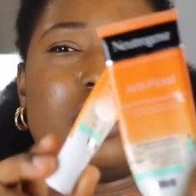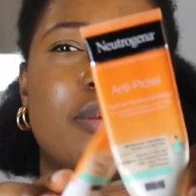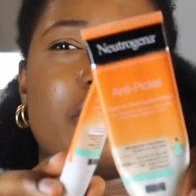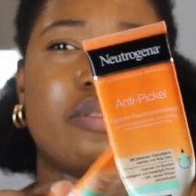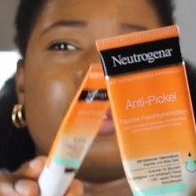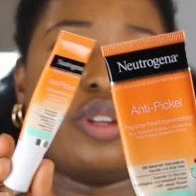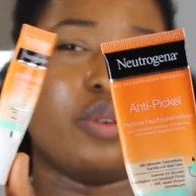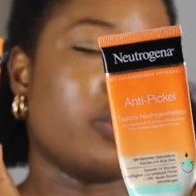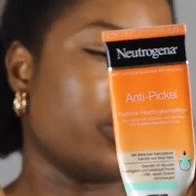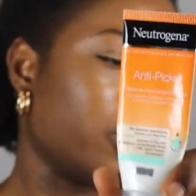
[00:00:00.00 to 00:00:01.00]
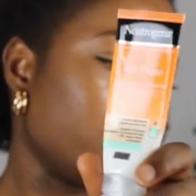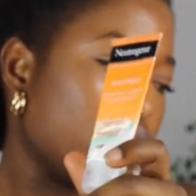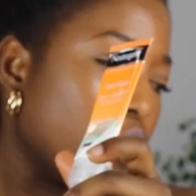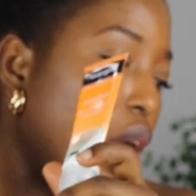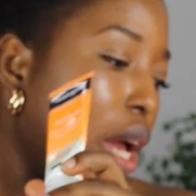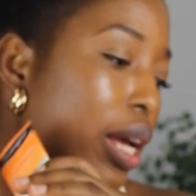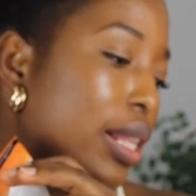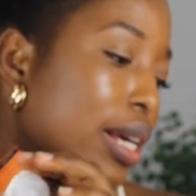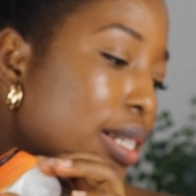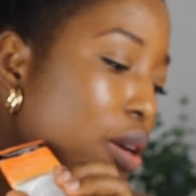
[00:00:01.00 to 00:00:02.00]
4 euros also.
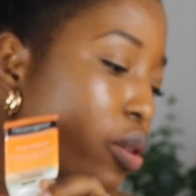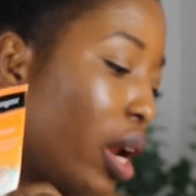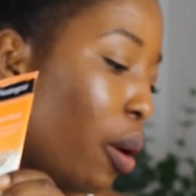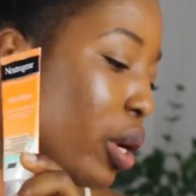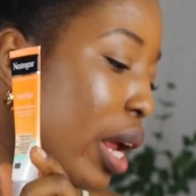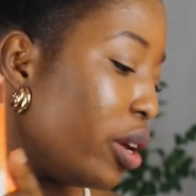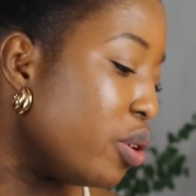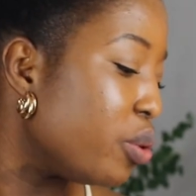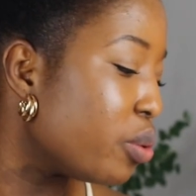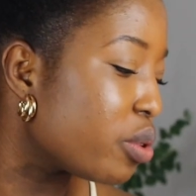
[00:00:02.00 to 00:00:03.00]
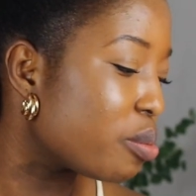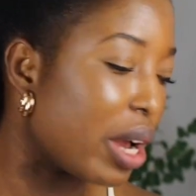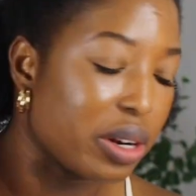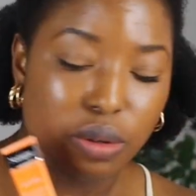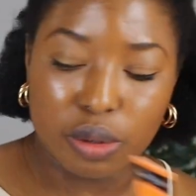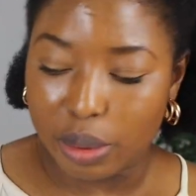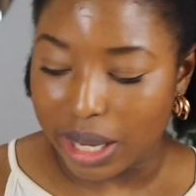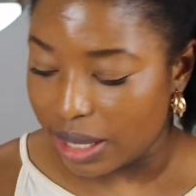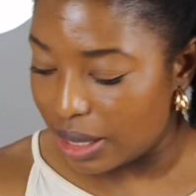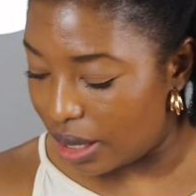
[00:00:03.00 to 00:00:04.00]
There's another one I use, but I don't know
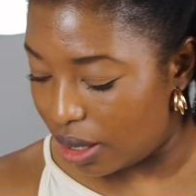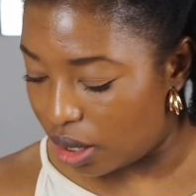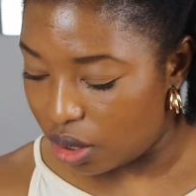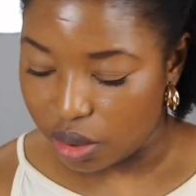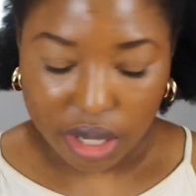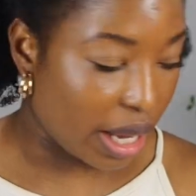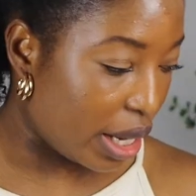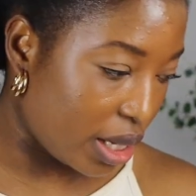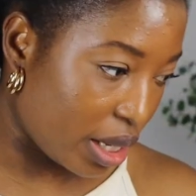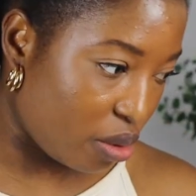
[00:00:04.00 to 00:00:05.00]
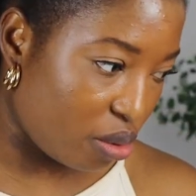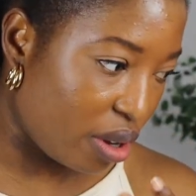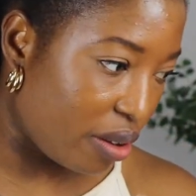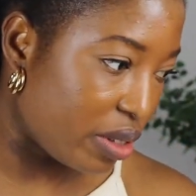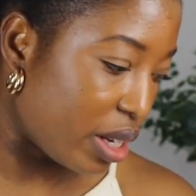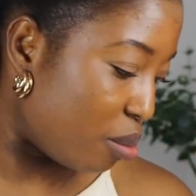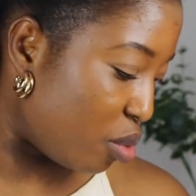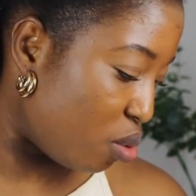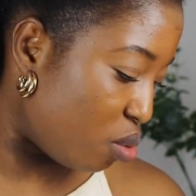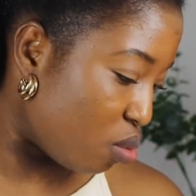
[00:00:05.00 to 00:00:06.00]
where it is, you guys. I don't have
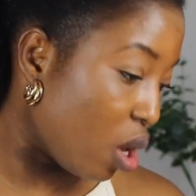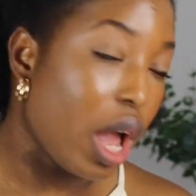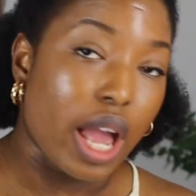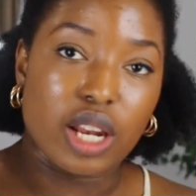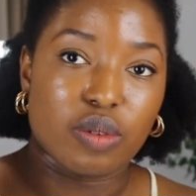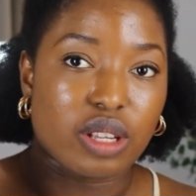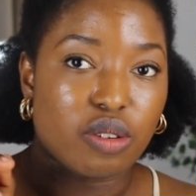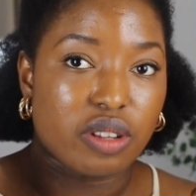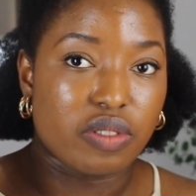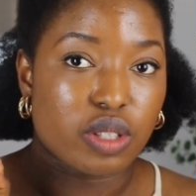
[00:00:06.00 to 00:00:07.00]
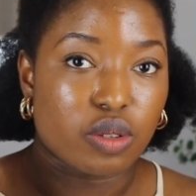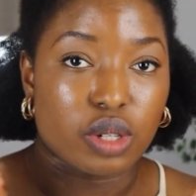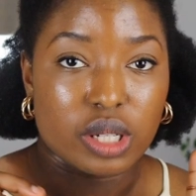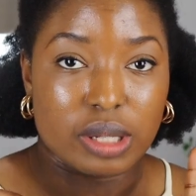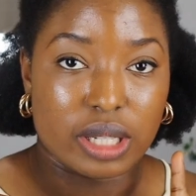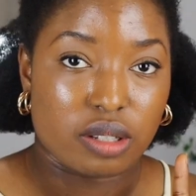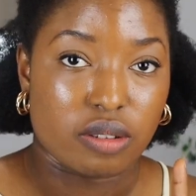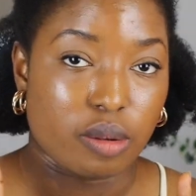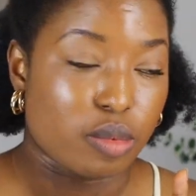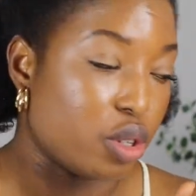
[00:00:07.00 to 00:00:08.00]
time to. Anyways, I'll leave it on the
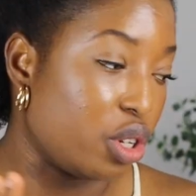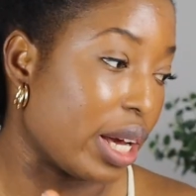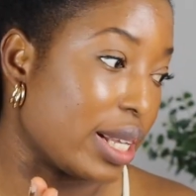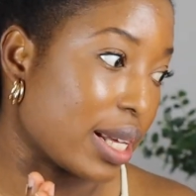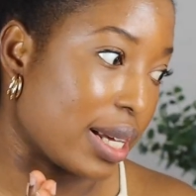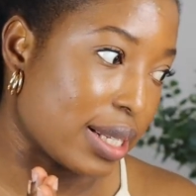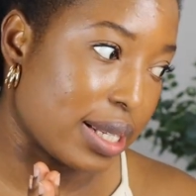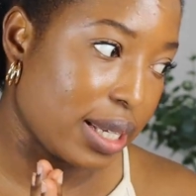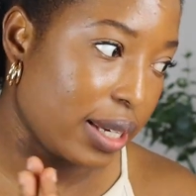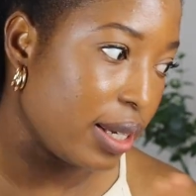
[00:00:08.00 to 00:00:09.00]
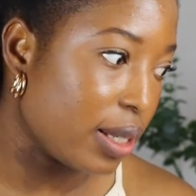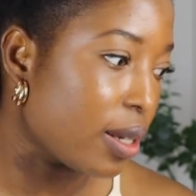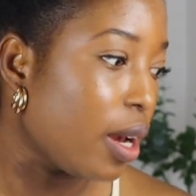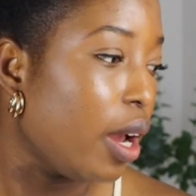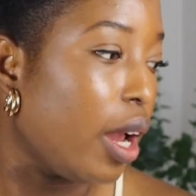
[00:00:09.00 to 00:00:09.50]
screen so you guys can see it.